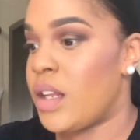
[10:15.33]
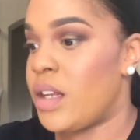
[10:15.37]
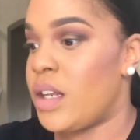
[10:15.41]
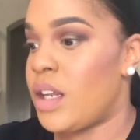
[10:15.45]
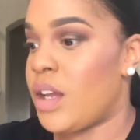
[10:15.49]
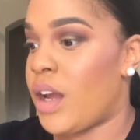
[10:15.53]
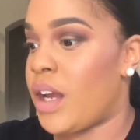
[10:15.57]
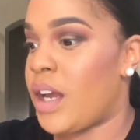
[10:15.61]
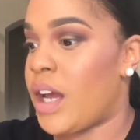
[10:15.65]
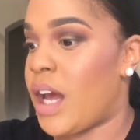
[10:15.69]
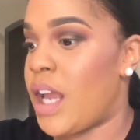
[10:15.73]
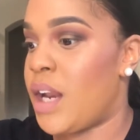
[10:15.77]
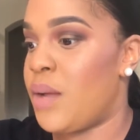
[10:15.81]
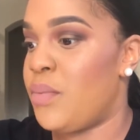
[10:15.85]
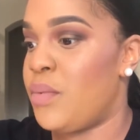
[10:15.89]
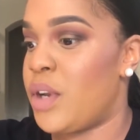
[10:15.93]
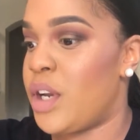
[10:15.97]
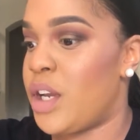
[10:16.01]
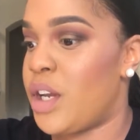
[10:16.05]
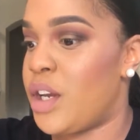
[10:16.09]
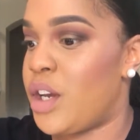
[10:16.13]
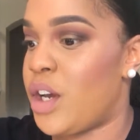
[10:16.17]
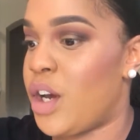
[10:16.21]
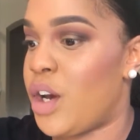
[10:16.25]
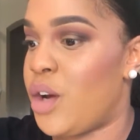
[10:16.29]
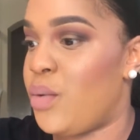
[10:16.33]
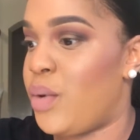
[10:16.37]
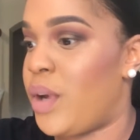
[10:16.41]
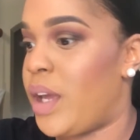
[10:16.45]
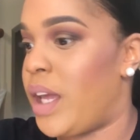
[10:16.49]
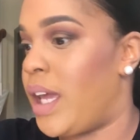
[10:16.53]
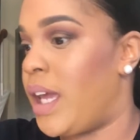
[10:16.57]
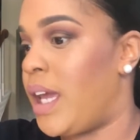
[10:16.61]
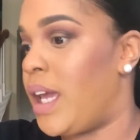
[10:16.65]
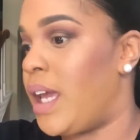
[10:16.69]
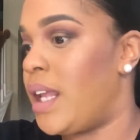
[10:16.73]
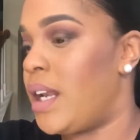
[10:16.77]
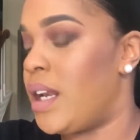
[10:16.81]
Now I kind of want to go
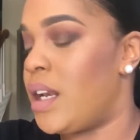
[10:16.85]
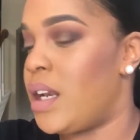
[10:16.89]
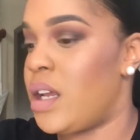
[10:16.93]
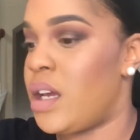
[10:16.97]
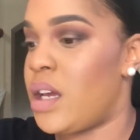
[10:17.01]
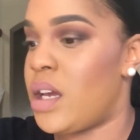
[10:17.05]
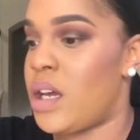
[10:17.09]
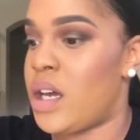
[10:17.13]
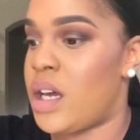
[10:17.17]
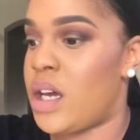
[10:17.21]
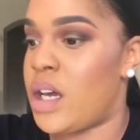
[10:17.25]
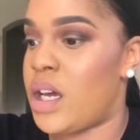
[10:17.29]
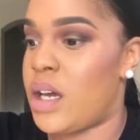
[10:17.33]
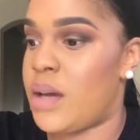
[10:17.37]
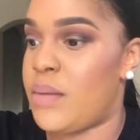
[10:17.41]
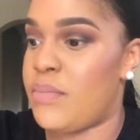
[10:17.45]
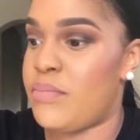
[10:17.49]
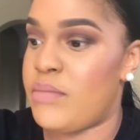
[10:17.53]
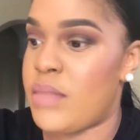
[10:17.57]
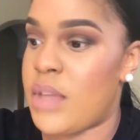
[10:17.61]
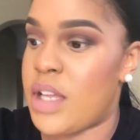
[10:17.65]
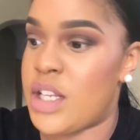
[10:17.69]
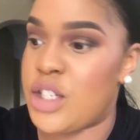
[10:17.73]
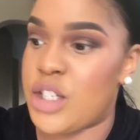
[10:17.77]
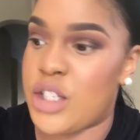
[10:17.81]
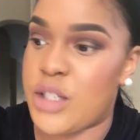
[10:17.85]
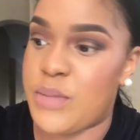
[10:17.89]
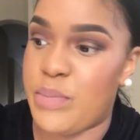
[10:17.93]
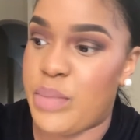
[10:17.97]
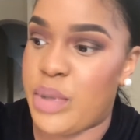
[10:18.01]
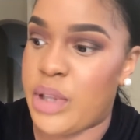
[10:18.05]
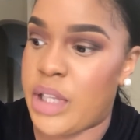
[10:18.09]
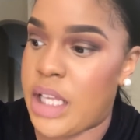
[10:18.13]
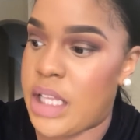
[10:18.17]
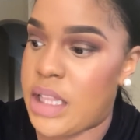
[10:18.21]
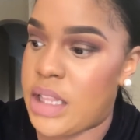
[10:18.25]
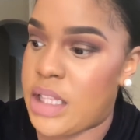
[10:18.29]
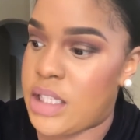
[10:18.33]
in and just
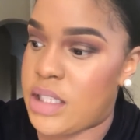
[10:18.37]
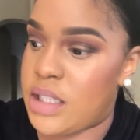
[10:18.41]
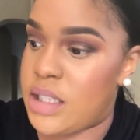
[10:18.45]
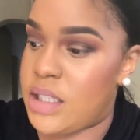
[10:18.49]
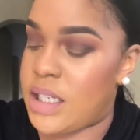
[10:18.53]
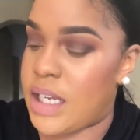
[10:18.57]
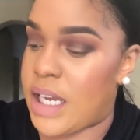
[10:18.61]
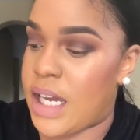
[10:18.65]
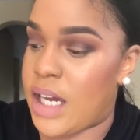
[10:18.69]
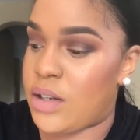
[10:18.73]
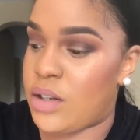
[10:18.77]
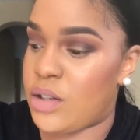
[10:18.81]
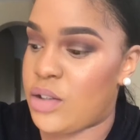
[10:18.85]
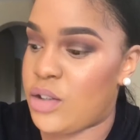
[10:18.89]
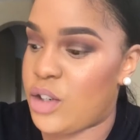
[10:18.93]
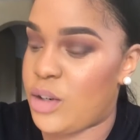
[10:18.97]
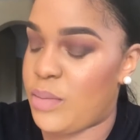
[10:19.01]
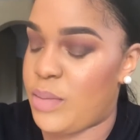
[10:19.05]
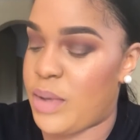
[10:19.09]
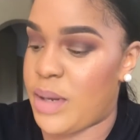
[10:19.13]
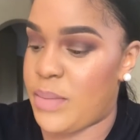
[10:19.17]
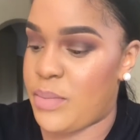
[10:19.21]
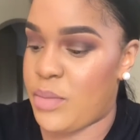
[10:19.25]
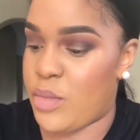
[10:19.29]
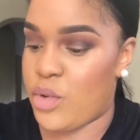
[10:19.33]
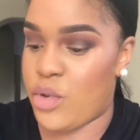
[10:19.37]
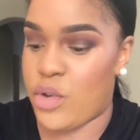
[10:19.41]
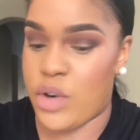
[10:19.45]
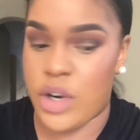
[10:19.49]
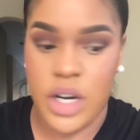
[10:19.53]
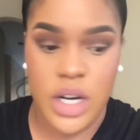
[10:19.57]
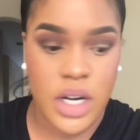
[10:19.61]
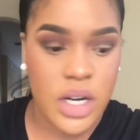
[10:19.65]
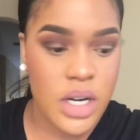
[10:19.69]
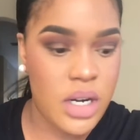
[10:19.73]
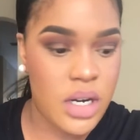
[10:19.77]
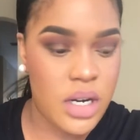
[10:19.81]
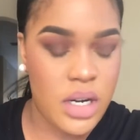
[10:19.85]
blend this down a little bit
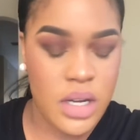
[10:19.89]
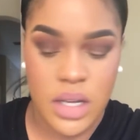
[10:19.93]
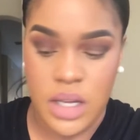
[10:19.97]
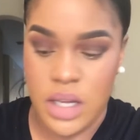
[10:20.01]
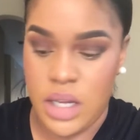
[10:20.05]
more.